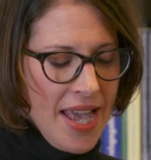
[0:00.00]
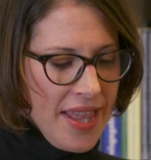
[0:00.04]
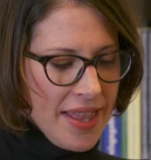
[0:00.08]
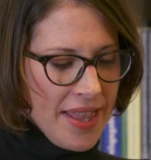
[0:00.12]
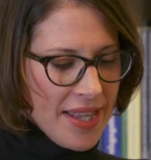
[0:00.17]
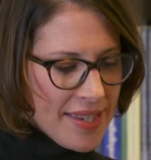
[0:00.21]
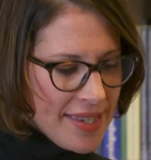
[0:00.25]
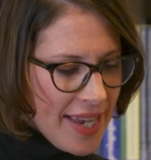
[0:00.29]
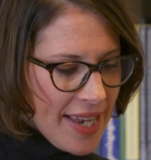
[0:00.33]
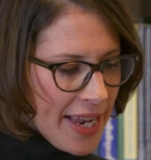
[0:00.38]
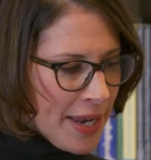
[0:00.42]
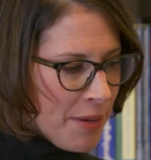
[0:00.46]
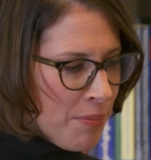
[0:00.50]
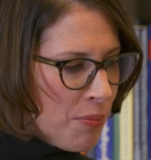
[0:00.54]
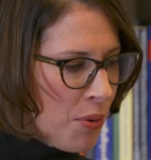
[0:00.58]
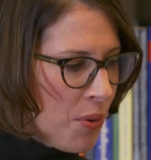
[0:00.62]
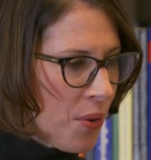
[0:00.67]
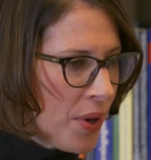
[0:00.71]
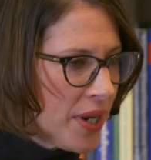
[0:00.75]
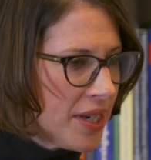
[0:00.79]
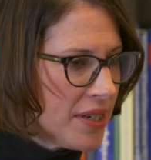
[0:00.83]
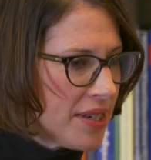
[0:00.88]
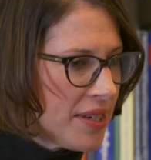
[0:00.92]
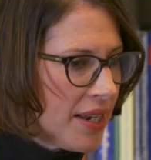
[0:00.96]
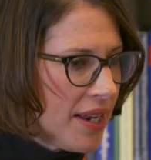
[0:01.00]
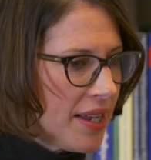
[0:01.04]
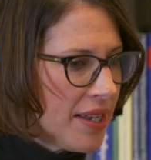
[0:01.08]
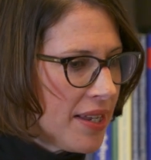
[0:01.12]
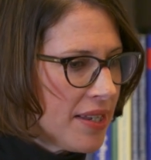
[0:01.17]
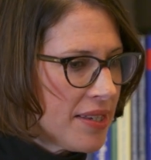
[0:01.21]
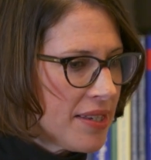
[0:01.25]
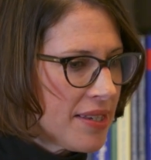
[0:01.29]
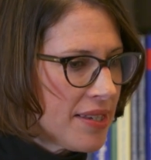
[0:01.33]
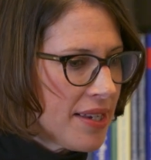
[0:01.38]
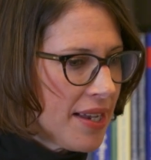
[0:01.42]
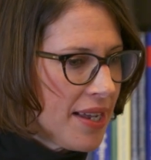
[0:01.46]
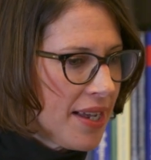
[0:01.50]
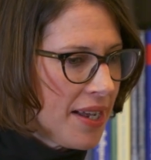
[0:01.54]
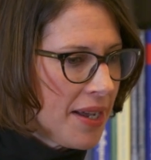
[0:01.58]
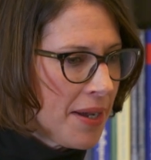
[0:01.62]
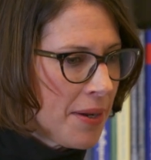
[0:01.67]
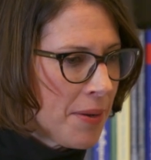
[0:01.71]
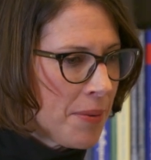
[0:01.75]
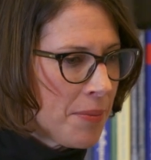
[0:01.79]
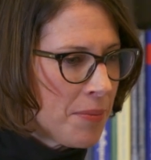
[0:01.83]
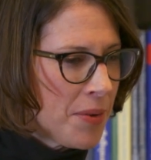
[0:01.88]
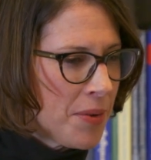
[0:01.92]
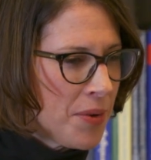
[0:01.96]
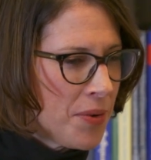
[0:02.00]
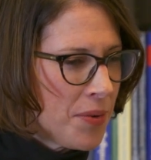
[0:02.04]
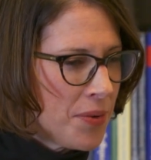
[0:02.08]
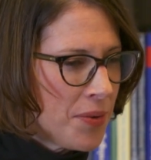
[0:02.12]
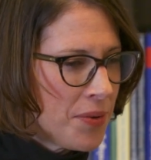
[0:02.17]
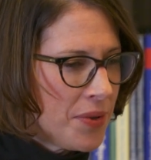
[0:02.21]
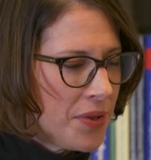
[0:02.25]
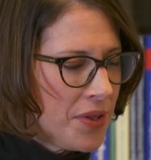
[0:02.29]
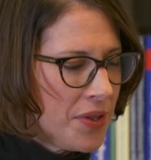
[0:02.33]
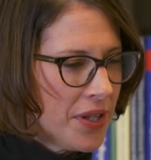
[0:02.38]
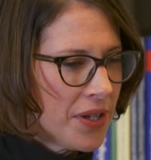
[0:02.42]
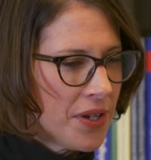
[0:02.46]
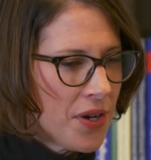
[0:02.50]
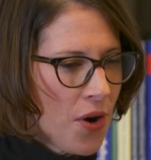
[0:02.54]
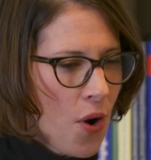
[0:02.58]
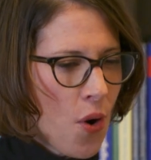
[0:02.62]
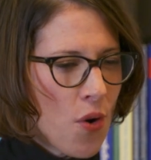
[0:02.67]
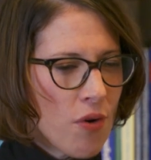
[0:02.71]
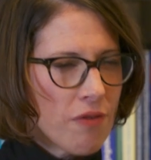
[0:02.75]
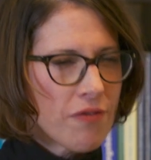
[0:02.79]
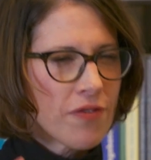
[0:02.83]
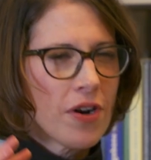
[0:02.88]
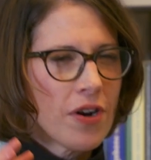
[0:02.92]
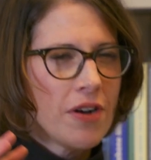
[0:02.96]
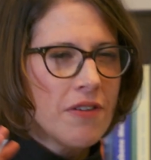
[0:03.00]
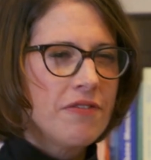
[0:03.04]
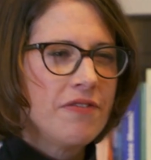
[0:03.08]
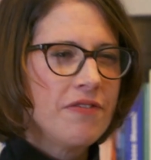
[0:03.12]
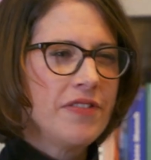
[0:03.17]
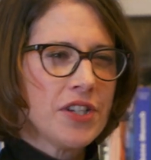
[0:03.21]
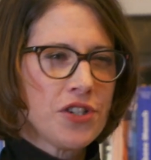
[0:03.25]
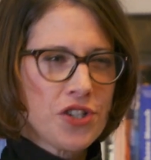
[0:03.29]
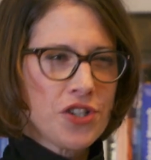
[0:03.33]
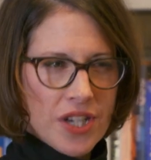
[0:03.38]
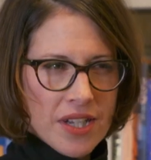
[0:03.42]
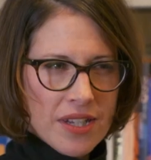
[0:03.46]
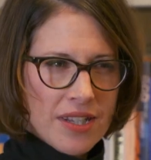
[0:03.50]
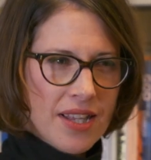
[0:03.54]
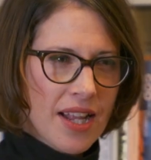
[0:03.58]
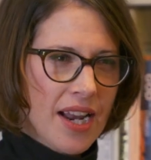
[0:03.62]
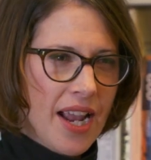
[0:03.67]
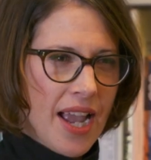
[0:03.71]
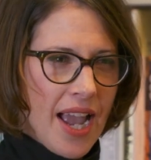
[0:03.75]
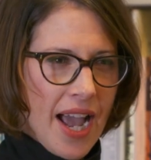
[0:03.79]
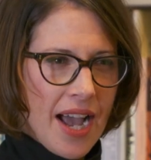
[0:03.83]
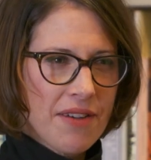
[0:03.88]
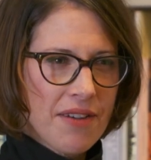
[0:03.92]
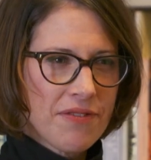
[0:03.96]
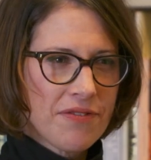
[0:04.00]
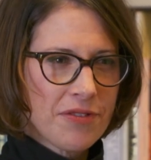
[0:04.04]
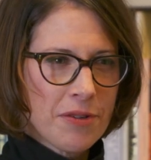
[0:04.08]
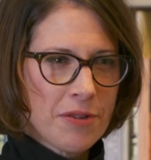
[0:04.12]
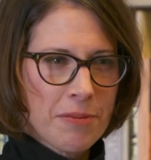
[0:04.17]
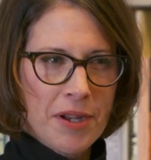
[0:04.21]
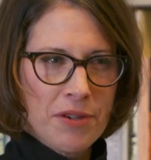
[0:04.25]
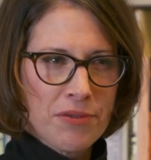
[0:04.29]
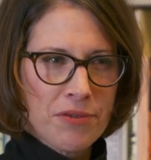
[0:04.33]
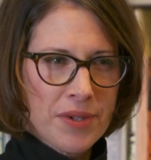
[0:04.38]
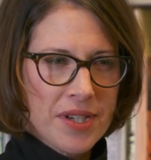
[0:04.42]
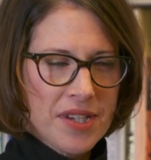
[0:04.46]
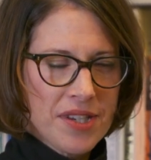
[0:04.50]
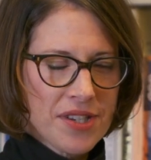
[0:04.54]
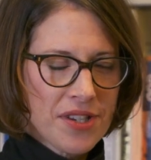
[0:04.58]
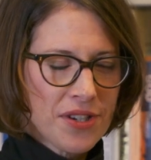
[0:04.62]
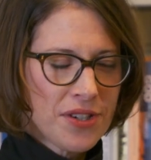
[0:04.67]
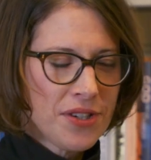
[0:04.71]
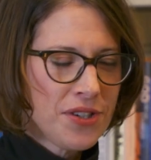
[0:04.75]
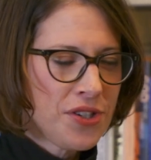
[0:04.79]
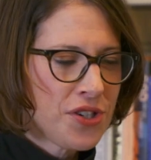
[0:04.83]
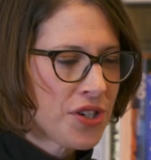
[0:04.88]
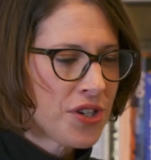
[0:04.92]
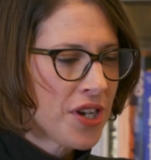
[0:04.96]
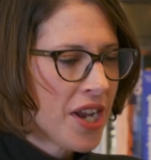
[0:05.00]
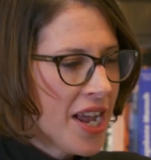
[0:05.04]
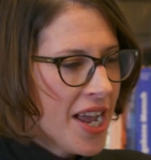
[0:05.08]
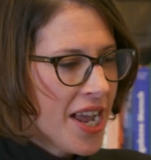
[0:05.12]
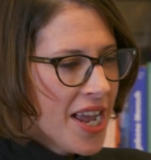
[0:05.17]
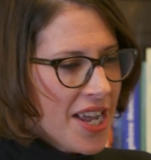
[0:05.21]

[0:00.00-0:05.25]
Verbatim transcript: The second point is um, the overall vision that I have for my research.